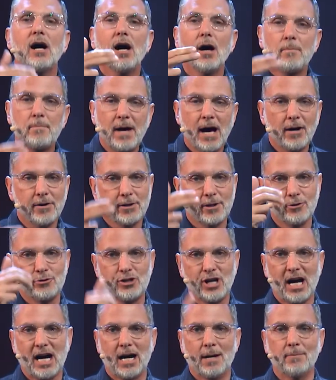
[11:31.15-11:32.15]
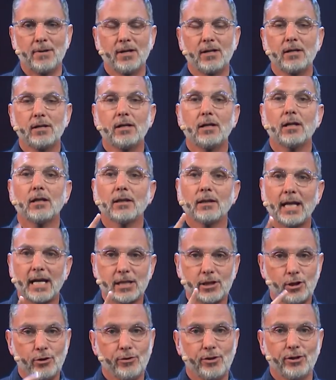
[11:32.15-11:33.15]
about your job
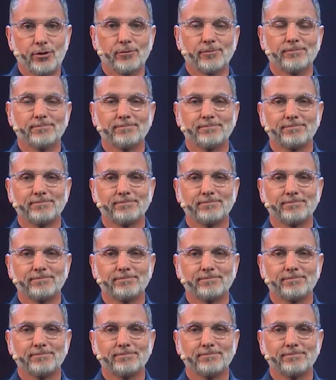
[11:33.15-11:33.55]
like you do.